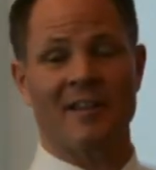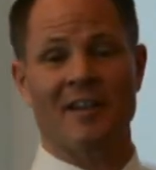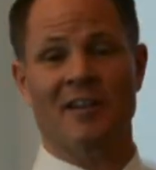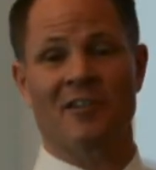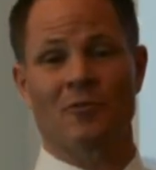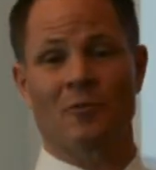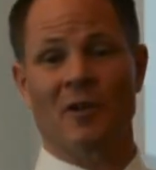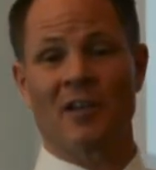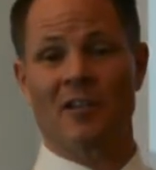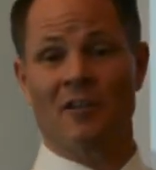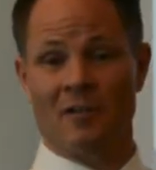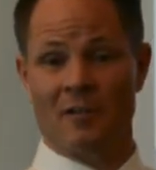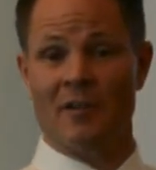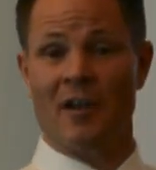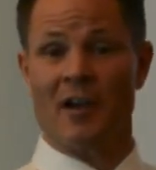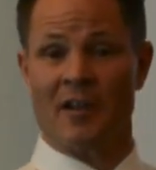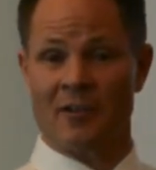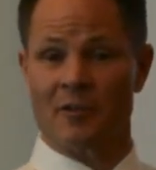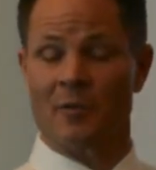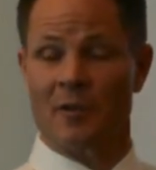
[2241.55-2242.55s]
like the way you're
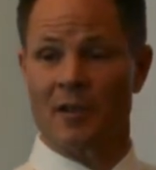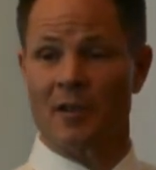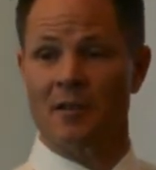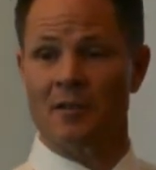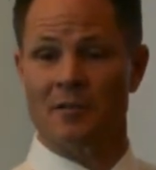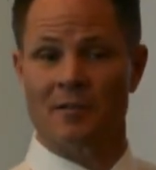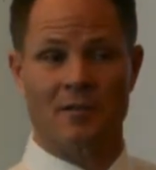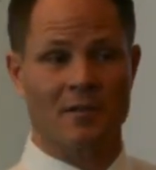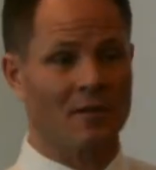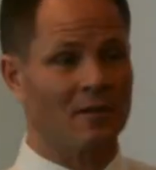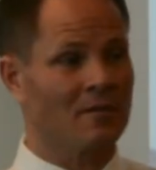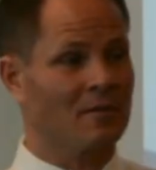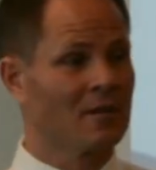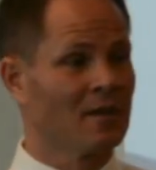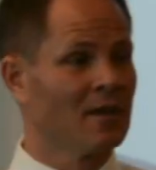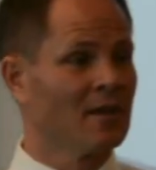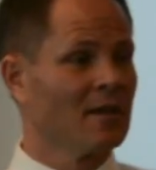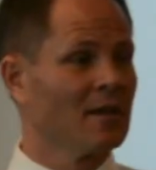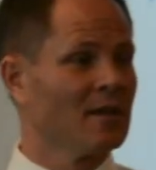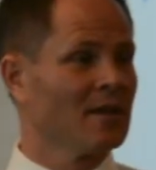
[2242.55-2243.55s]
not doing
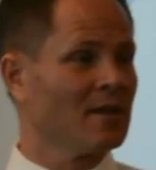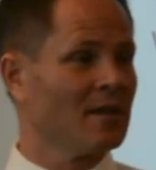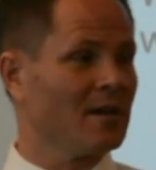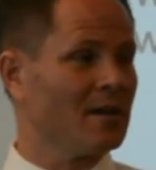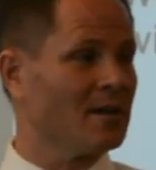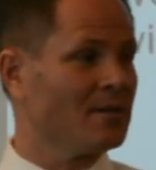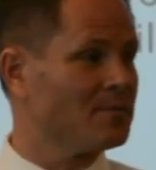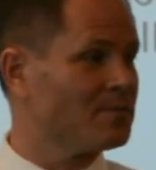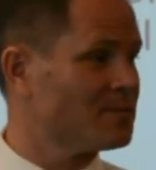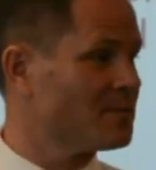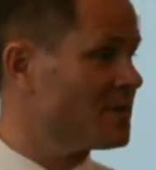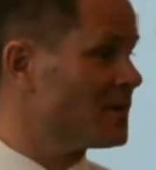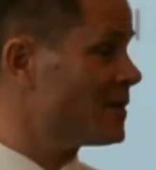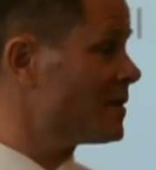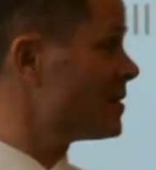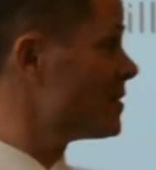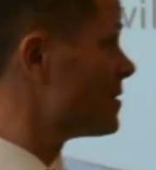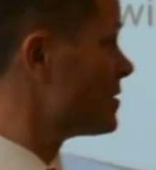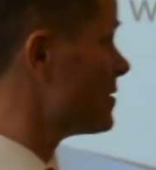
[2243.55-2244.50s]
it.